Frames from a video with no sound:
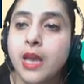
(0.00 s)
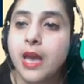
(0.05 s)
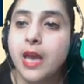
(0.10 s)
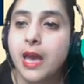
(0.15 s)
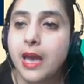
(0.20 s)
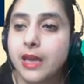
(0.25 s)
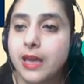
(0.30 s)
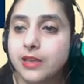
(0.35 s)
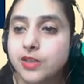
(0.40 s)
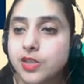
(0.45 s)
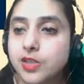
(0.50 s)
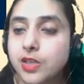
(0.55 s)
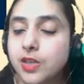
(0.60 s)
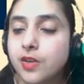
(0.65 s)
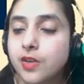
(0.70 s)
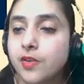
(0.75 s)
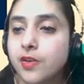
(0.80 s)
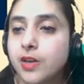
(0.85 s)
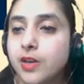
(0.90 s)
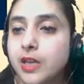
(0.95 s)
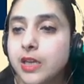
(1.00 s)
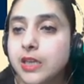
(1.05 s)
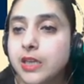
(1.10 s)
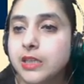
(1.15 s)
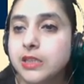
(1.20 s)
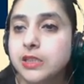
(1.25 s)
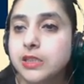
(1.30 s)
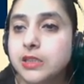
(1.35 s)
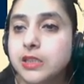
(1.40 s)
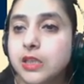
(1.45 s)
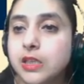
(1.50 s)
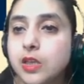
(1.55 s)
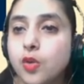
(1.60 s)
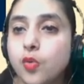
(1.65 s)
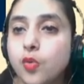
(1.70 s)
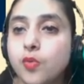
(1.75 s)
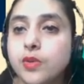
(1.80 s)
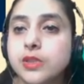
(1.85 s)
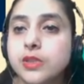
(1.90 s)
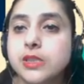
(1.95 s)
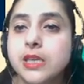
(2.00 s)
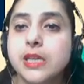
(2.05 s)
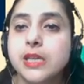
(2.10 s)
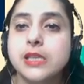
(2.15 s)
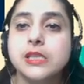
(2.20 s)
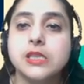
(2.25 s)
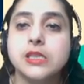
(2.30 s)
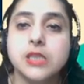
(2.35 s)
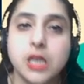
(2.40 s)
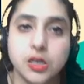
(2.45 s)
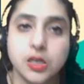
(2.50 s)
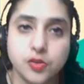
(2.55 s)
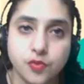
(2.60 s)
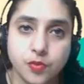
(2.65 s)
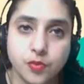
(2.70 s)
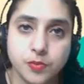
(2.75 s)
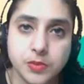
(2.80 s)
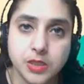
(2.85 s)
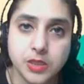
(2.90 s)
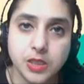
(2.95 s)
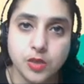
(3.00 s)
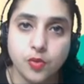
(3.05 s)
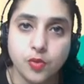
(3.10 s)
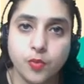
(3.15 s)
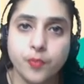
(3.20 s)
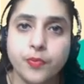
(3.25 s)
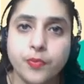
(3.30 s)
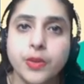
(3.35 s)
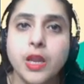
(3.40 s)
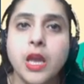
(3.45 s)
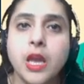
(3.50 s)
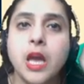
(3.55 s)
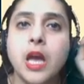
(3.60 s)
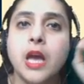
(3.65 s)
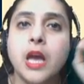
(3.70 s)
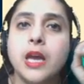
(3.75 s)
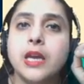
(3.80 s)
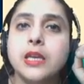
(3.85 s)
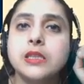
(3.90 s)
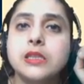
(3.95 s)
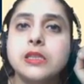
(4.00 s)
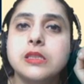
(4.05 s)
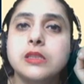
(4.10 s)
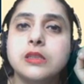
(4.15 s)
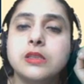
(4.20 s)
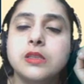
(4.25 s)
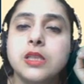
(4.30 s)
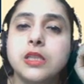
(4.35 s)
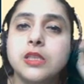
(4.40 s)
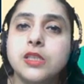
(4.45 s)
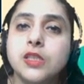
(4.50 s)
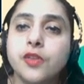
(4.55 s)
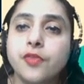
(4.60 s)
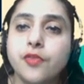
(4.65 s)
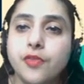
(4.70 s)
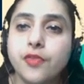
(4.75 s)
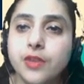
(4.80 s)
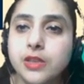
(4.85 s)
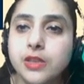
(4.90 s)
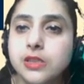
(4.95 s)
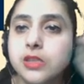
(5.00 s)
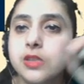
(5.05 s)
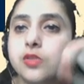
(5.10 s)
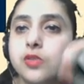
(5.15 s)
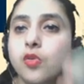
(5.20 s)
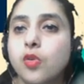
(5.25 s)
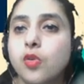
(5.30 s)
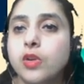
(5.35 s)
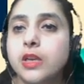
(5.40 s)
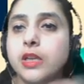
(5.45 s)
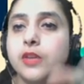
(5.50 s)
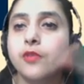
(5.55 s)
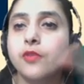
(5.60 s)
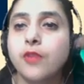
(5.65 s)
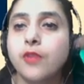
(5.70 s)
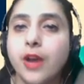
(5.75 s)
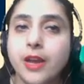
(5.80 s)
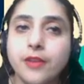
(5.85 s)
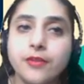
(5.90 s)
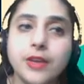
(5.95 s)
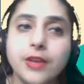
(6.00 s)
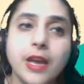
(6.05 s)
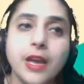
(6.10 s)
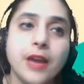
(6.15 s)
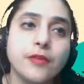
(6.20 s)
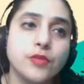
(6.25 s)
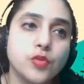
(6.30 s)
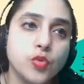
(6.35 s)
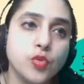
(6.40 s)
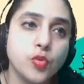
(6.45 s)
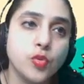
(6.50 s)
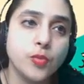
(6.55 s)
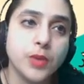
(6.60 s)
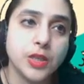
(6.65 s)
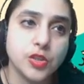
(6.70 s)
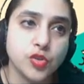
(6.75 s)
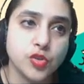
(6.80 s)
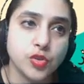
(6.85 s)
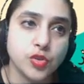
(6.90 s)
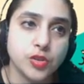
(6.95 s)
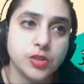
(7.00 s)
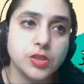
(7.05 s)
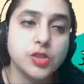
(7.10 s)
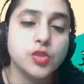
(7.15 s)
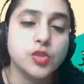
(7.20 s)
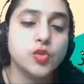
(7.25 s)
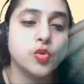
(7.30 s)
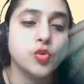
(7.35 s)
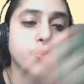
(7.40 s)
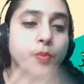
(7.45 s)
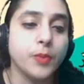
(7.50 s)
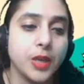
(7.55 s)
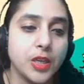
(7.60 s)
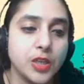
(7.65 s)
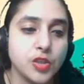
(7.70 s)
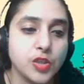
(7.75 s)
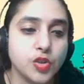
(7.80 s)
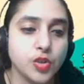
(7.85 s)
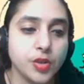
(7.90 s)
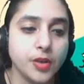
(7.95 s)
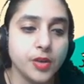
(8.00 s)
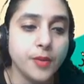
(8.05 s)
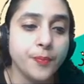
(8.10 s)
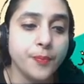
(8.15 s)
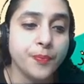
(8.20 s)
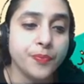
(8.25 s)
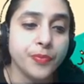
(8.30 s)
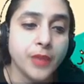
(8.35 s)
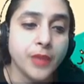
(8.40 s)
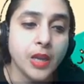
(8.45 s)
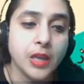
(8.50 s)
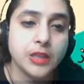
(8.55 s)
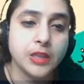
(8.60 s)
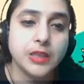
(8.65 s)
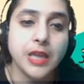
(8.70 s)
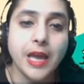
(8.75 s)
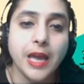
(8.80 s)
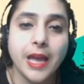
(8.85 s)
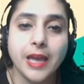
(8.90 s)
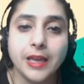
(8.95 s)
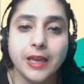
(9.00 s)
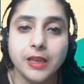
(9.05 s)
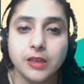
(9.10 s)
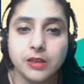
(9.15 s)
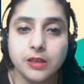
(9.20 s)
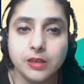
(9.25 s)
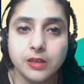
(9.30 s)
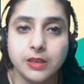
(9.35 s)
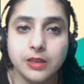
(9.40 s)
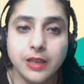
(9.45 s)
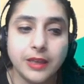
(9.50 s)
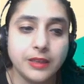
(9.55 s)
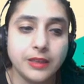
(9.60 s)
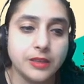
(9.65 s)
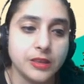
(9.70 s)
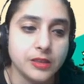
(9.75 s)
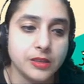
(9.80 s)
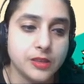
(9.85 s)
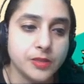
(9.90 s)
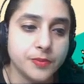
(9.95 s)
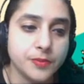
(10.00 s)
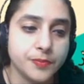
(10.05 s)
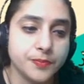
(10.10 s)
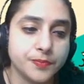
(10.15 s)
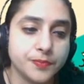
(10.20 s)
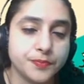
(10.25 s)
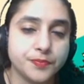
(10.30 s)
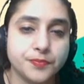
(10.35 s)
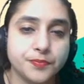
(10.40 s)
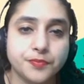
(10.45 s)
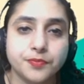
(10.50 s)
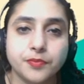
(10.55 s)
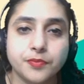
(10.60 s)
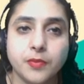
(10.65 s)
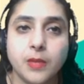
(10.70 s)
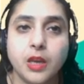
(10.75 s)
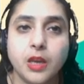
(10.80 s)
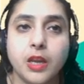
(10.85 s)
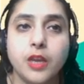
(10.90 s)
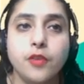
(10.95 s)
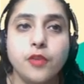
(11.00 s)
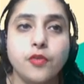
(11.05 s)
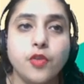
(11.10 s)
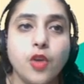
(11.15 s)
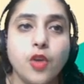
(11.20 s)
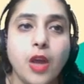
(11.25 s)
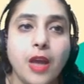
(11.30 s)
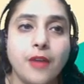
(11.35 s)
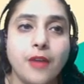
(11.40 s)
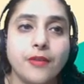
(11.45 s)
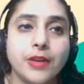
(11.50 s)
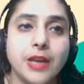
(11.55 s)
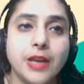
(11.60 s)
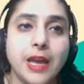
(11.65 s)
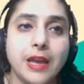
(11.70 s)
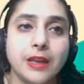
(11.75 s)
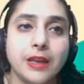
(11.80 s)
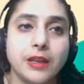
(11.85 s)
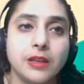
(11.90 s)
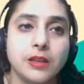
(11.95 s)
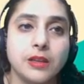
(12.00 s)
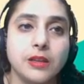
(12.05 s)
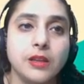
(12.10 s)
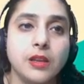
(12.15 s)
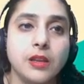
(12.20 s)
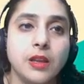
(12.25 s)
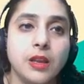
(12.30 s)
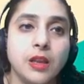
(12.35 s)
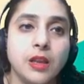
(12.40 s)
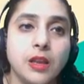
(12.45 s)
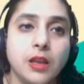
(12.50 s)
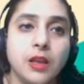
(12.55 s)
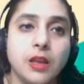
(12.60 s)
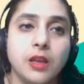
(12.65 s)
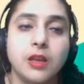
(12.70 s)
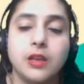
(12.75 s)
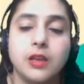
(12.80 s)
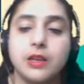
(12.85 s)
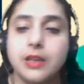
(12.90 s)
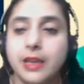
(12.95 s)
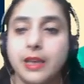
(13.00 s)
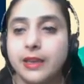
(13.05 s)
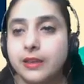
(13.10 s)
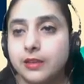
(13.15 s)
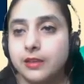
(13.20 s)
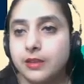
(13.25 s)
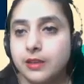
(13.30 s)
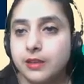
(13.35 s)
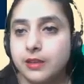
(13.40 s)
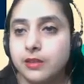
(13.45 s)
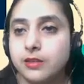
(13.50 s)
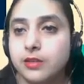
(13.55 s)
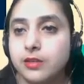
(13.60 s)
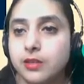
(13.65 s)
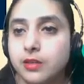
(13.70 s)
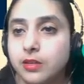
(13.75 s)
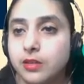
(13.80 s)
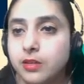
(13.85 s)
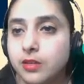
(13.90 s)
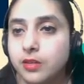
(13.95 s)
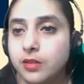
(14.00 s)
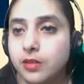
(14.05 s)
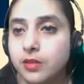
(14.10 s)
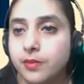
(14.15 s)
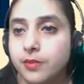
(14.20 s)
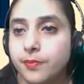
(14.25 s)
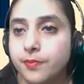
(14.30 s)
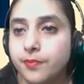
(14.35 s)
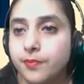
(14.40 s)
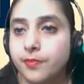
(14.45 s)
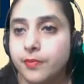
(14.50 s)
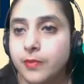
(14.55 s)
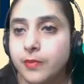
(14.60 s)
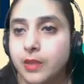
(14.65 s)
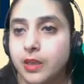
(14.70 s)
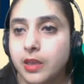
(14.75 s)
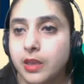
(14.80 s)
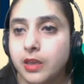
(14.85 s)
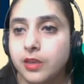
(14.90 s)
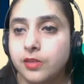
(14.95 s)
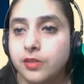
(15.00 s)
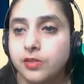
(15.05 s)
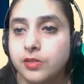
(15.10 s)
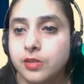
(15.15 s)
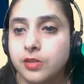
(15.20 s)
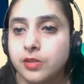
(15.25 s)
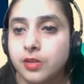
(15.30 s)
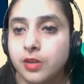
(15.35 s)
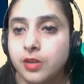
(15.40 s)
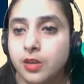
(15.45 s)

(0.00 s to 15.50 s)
and here it, the lower scale starts from 0. It's the difference is only why we have two measures to measure the angle, like this. If you have an angle like this, it's